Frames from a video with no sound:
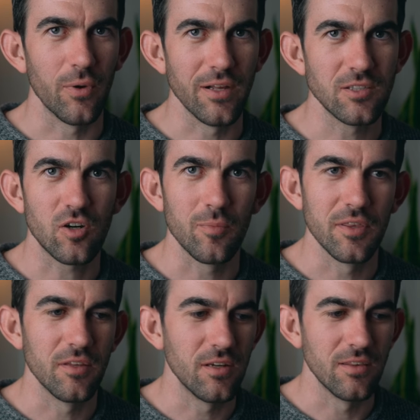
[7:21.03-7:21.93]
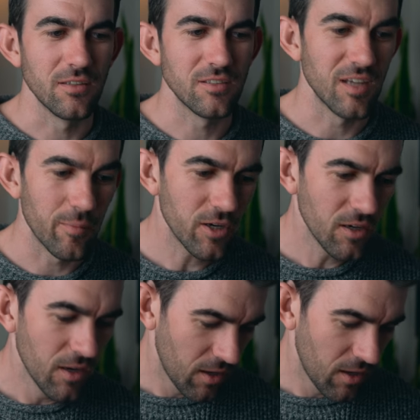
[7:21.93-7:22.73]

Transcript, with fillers: rainstorm in the, in the summer,